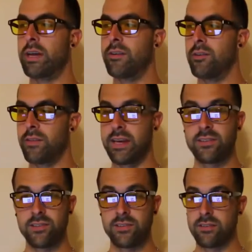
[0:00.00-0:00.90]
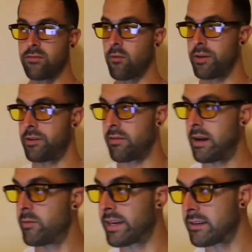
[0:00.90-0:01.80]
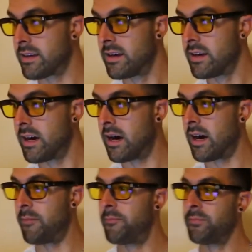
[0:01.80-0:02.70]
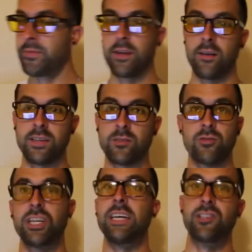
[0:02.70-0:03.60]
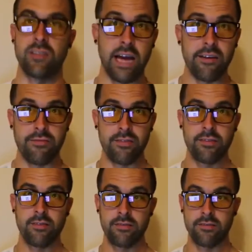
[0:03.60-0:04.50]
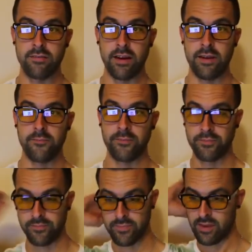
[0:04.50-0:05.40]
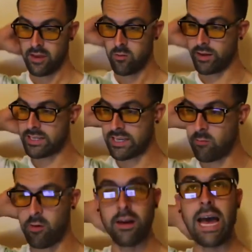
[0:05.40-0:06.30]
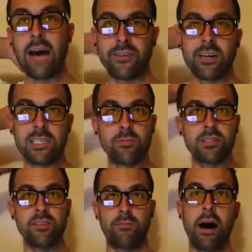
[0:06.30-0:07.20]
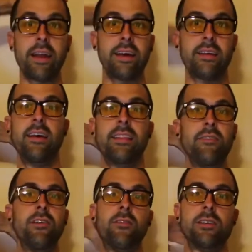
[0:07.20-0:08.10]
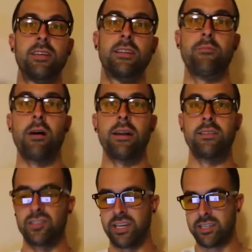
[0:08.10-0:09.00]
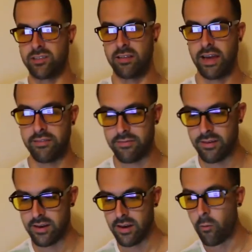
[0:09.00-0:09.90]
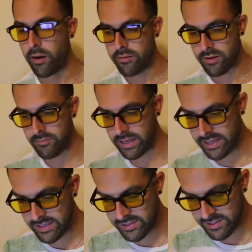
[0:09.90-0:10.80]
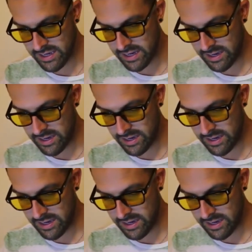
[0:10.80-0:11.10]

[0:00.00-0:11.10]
we can do this for you, right? We can, you know, this will change your life, right? We can say, well, after customers have bought it, they've noticed that the product has changed their life. One of them is